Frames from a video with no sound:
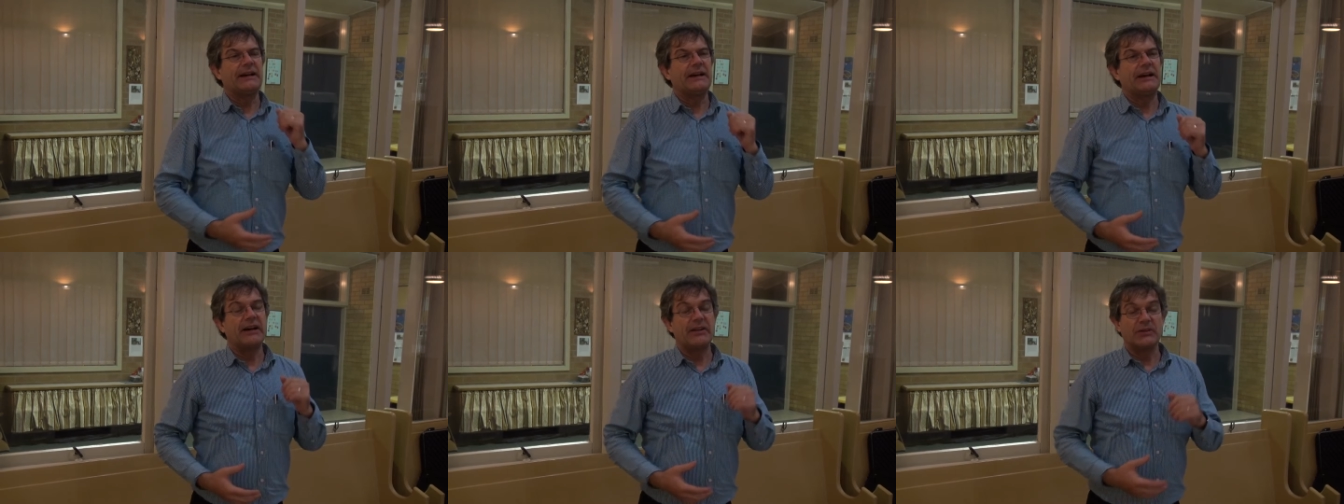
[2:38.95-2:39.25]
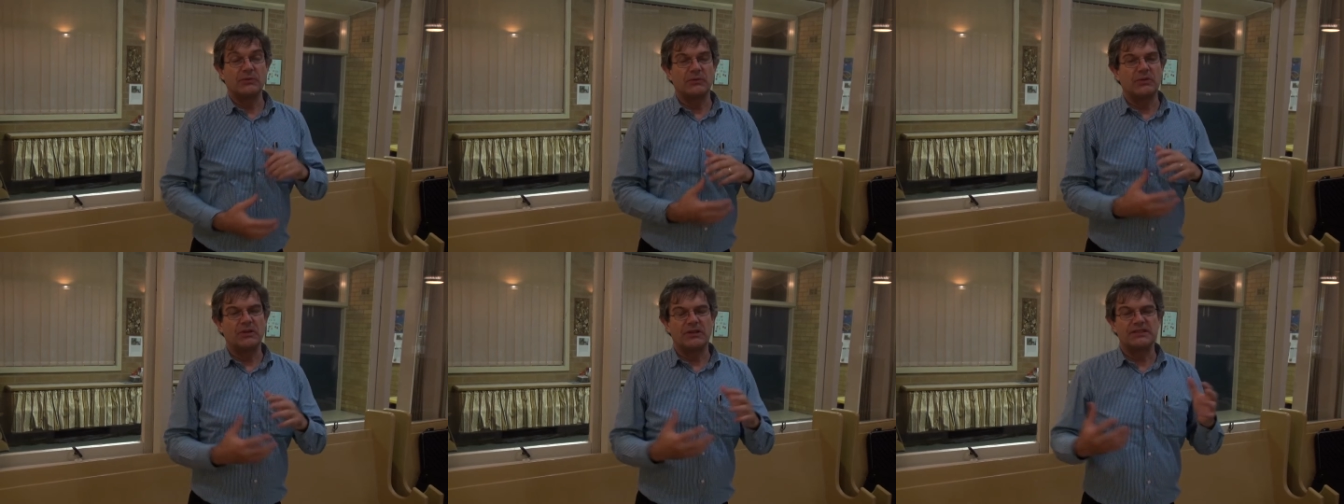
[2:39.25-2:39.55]

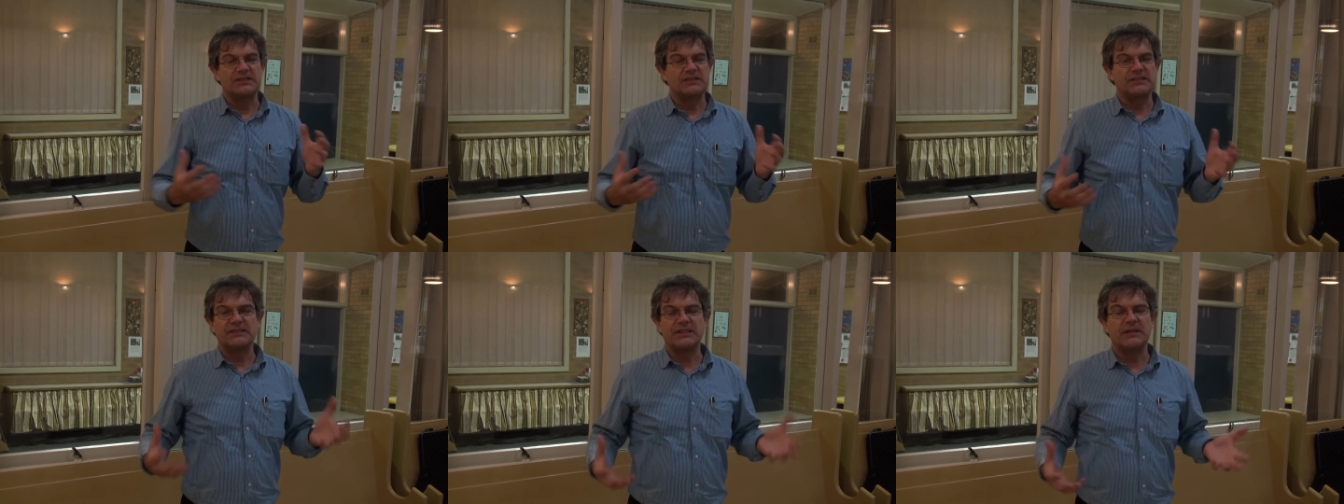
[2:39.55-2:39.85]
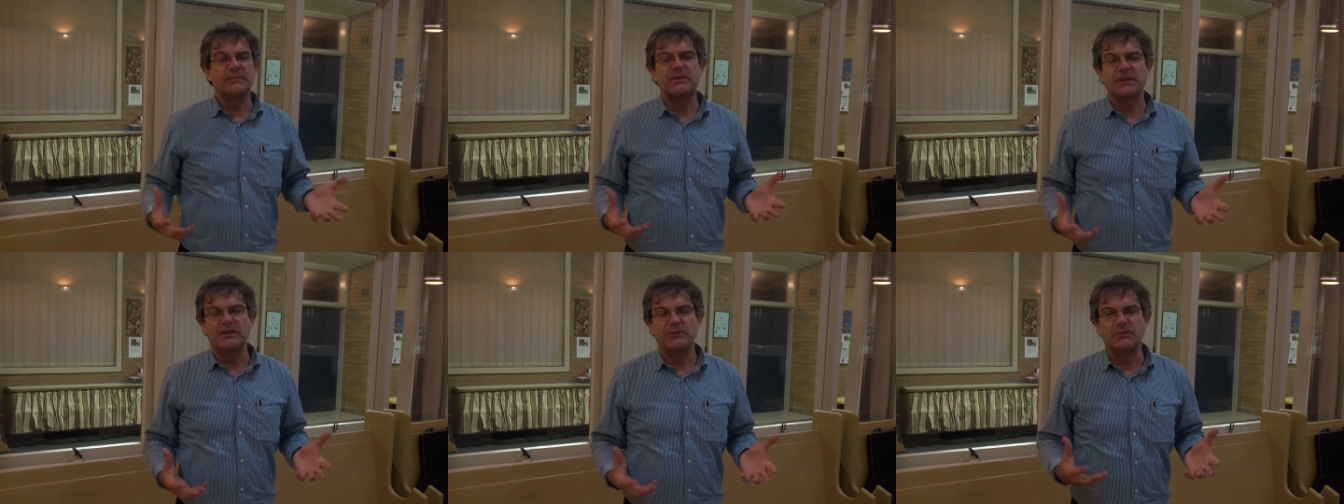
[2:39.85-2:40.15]
Otherwise, it
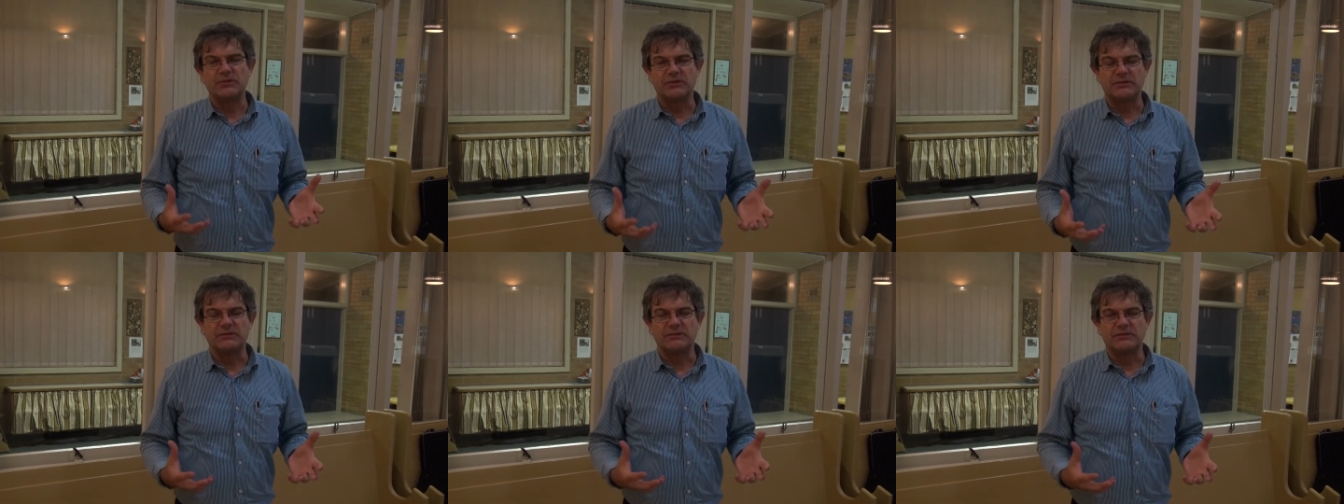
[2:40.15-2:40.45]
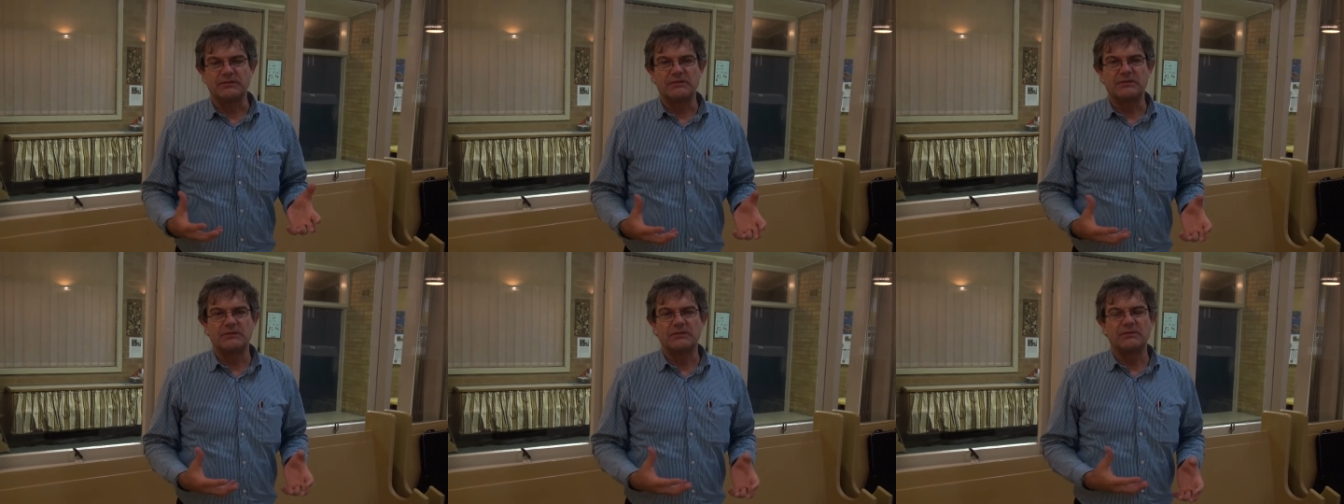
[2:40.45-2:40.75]
simply wouldn't,
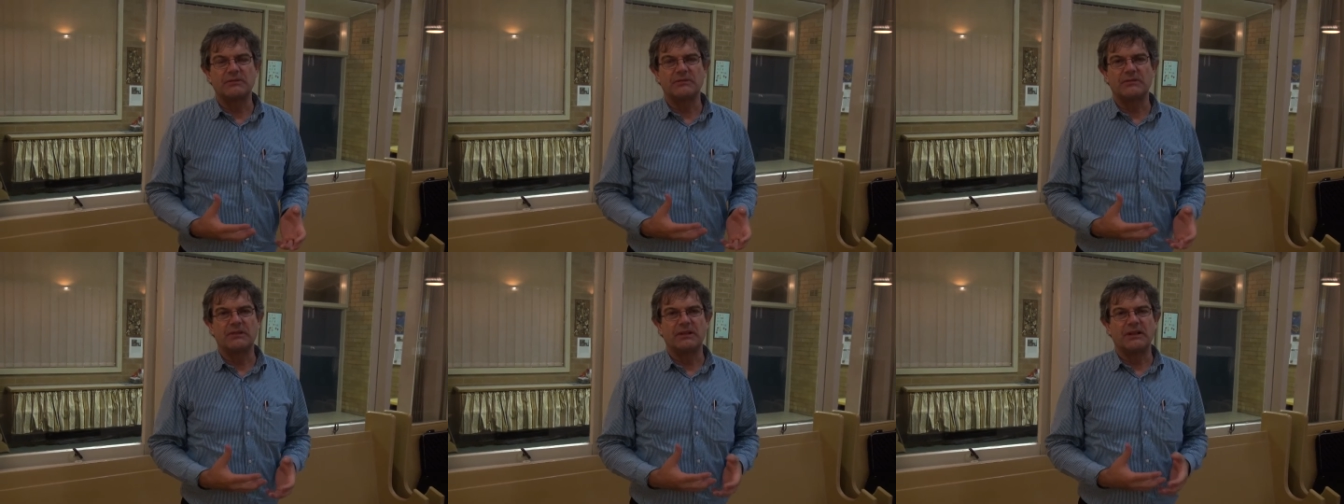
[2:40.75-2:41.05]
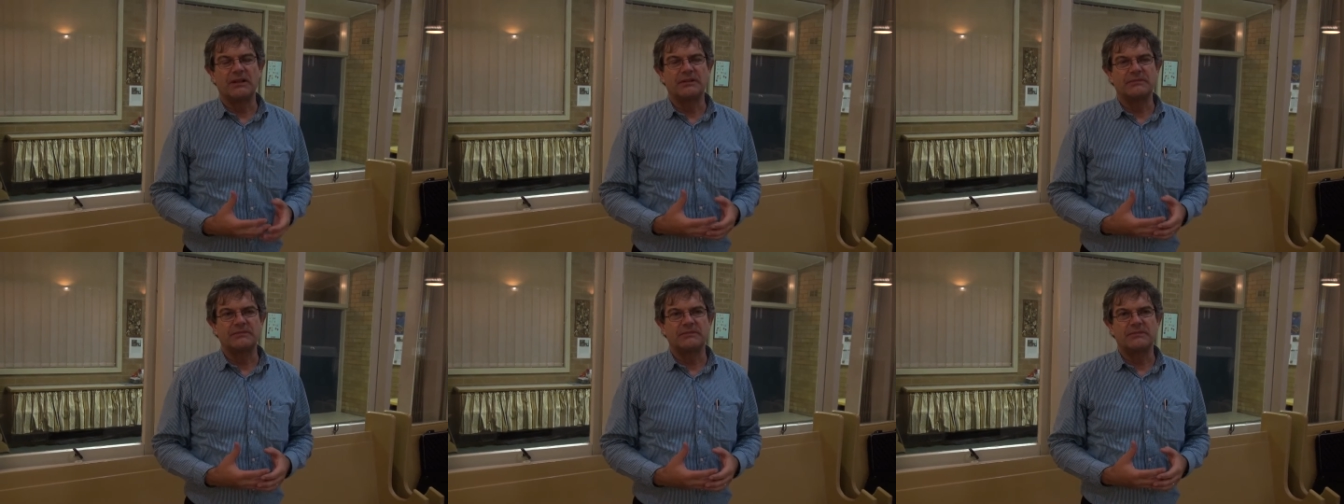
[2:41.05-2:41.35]

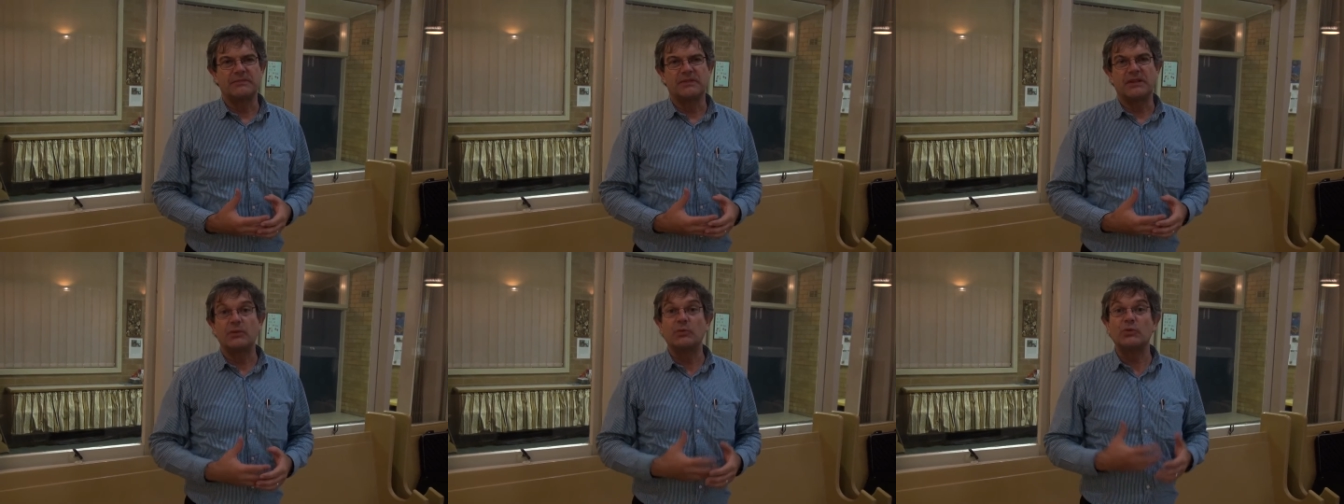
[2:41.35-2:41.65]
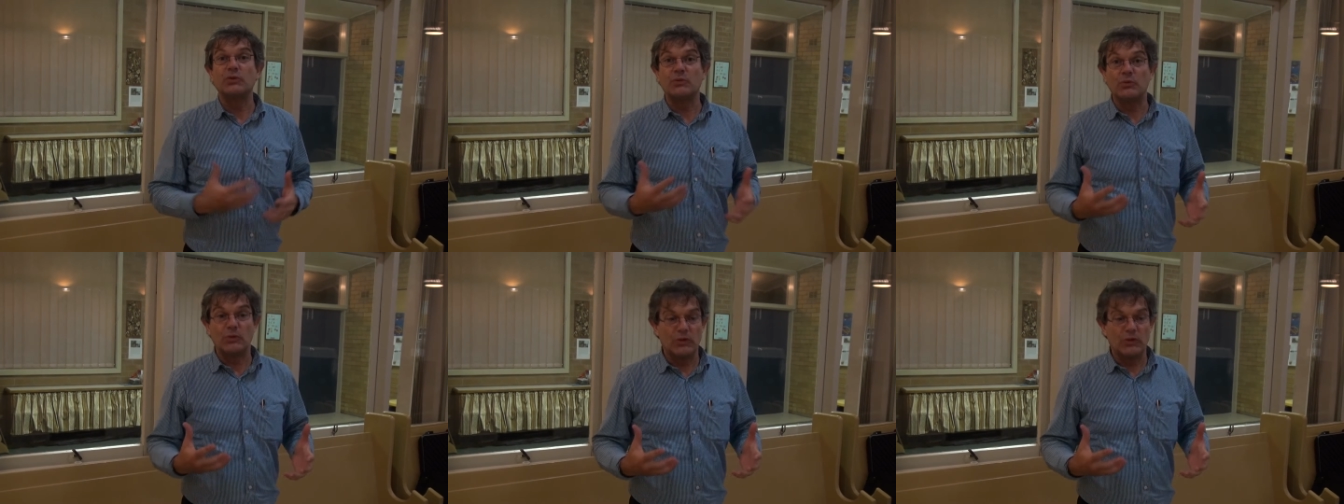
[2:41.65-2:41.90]
um, it wouldn't